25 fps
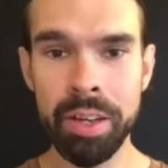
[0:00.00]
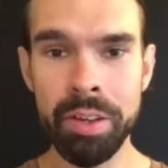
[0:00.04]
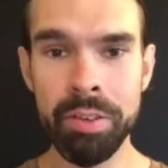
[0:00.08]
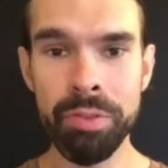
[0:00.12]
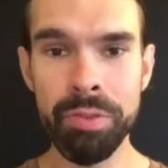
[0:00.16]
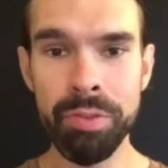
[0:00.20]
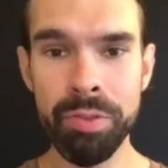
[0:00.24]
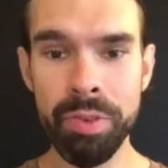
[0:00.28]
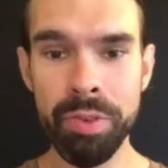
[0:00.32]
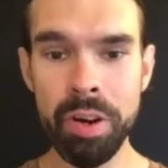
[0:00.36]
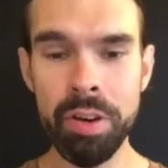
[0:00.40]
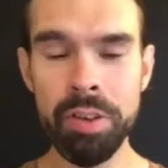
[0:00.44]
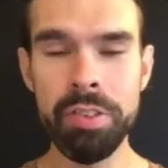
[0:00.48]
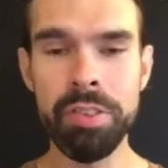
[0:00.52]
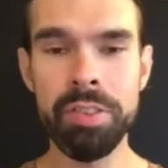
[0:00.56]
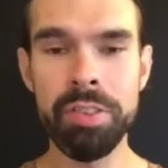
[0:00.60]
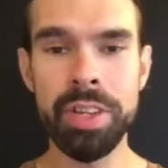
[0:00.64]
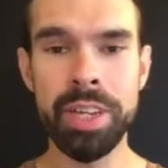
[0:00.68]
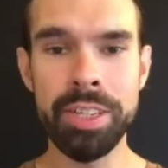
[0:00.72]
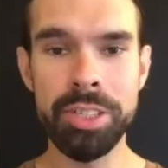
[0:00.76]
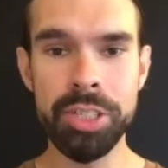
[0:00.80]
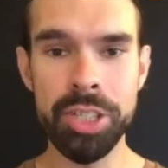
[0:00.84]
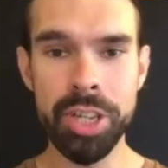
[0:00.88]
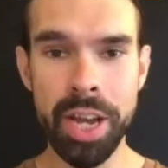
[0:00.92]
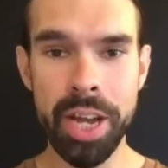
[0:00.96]
First,
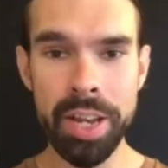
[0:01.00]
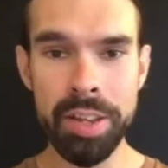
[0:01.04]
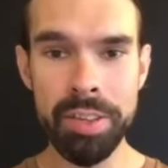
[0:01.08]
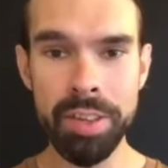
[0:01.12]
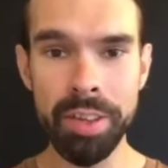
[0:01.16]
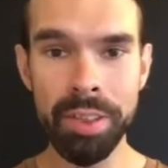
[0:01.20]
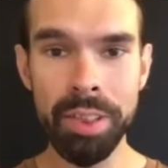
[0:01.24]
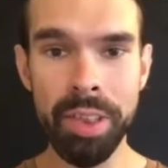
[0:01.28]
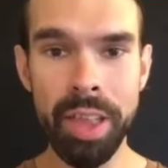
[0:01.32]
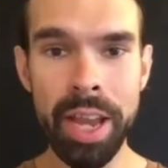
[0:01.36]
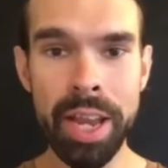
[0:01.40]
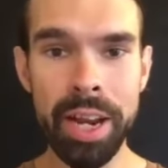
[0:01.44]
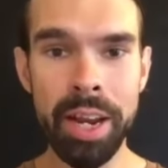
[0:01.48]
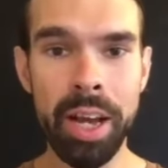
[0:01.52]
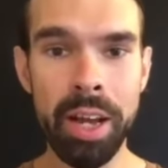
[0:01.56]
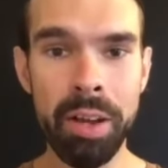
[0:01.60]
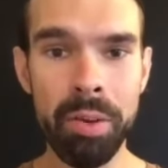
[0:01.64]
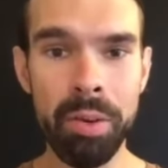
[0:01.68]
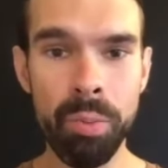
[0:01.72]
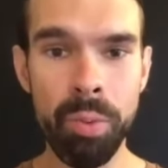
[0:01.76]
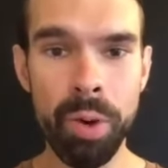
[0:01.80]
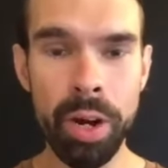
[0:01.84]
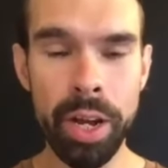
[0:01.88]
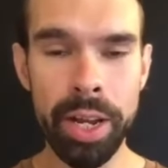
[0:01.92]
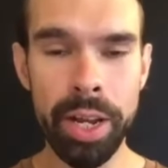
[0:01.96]
it shines a light
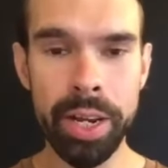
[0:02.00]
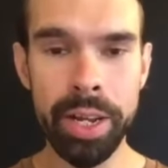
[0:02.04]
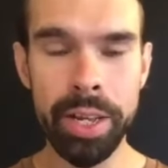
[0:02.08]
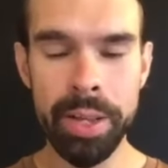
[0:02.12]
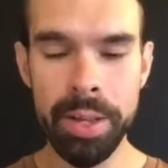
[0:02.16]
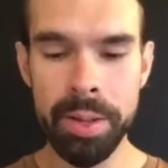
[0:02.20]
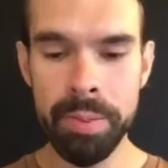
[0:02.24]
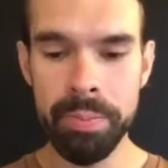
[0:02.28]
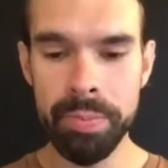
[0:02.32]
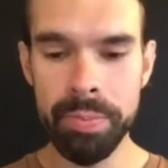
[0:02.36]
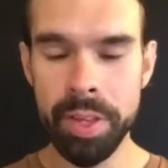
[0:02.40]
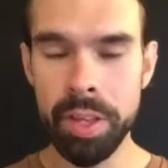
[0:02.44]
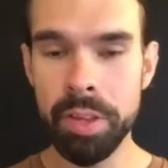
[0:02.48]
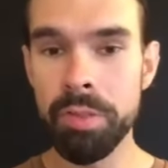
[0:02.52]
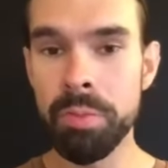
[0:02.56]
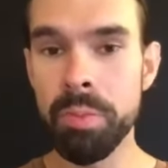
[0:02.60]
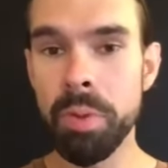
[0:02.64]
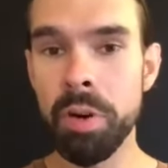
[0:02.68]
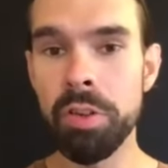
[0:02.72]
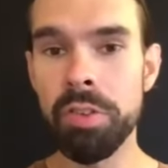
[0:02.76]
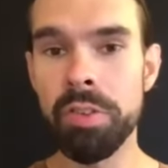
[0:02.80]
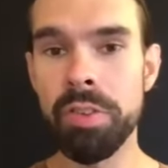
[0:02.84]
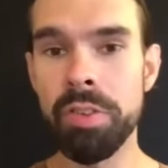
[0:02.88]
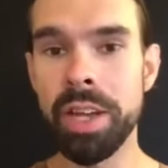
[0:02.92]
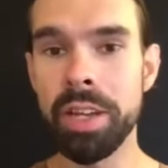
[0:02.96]
on what is
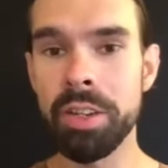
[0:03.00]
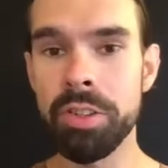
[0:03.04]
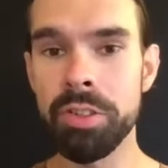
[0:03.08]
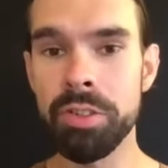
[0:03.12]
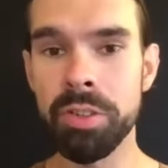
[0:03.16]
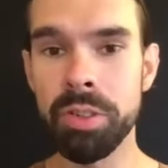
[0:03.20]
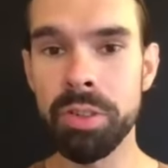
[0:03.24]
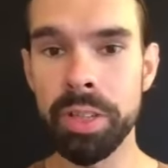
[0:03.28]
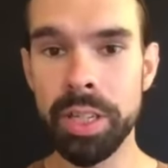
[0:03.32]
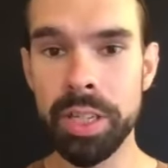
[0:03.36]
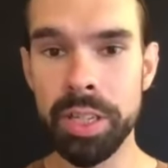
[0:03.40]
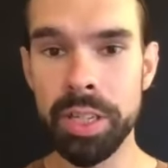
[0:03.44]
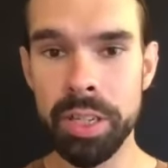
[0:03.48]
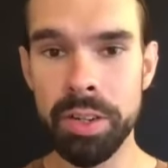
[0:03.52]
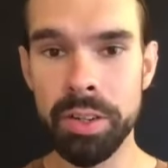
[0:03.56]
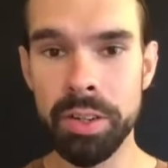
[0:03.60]
most natural in you.